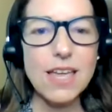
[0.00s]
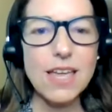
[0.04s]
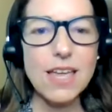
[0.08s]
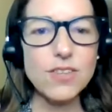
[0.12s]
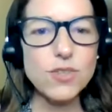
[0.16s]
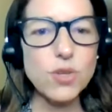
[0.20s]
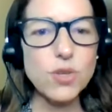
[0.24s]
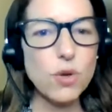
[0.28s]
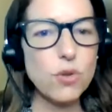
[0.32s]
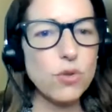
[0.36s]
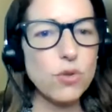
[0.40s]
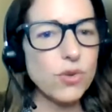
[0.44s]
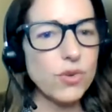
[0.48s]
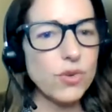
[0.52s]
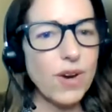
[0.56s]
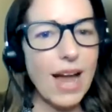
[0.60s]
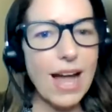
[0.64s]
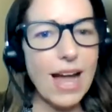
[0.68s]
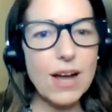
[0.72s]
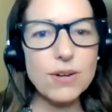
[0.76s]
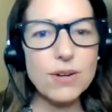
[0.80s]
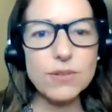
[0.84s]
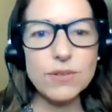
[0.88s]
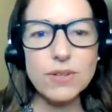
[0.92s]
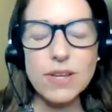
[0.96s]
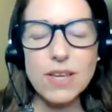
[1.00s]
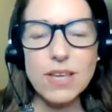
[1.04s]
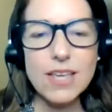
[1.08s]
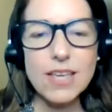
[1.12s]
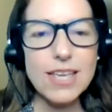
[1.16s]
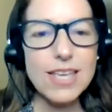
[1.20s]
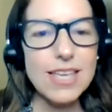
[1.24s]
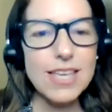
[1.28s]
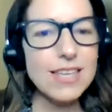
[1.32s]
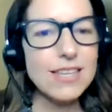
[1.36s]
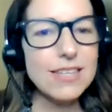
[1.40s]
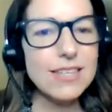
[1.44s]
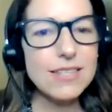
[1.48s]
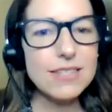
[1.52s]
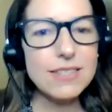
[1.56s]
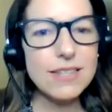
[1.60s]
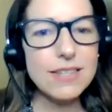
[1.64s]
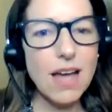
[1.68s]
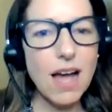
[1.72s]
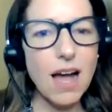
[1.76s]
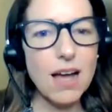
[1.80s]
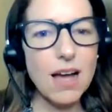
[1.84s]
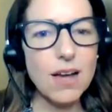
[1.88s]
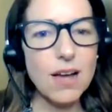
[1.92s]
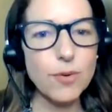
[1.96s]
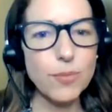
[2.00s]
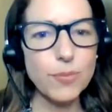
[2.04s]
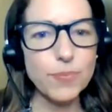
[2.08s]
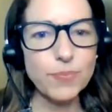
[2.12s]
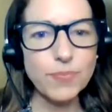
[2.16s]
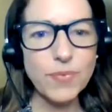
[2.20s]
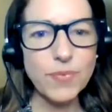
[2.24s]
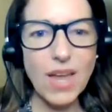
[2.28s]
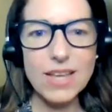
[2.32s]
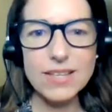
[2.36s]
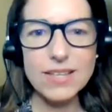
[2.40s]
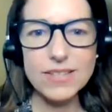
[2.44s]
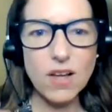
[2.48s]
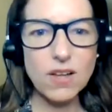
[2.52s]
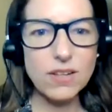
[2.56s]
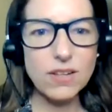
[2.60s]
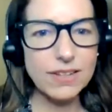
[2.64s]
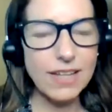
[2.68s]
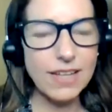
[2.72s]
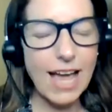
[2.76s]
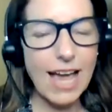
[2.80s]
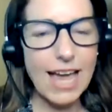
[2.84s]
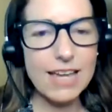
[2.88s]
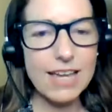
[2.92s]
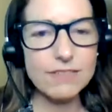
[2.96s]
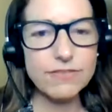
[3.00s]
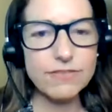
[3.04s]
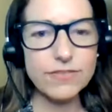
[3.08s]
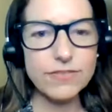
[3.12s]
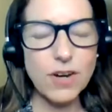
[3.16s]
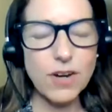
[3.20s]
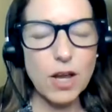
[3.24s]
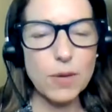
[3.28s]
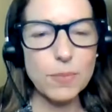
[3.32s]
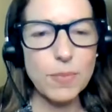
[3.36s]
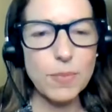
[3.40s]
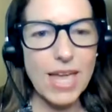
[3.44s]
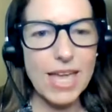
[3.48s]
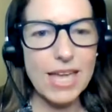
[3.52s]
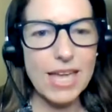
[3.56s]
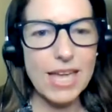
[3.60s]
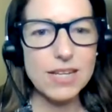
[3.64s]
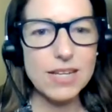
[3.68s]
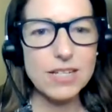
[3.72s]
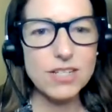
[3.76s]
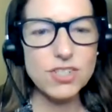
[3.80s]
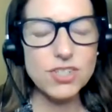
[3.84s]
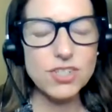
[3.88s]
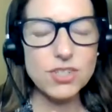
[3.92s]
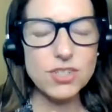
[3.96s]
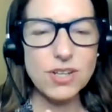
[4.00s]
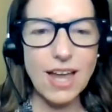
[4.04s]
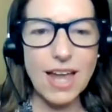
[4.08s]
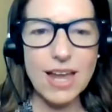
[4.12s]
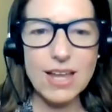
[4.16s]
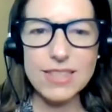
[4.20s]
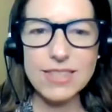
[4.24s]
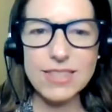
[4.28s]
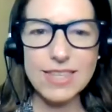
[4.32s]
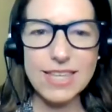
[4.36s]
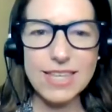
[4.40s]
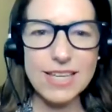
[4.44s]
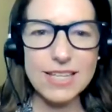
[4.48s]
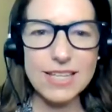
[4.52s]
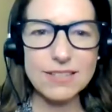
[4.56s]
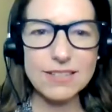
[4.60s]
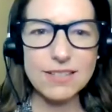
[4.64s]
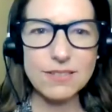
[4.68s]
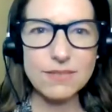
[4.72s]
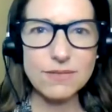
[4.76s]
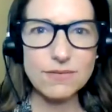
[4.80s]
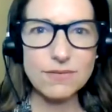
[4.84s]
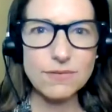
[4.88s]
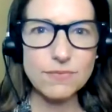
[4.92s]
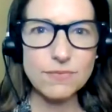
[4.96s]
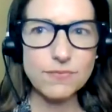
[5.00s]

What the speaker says: And so throughout his adult life from age, I think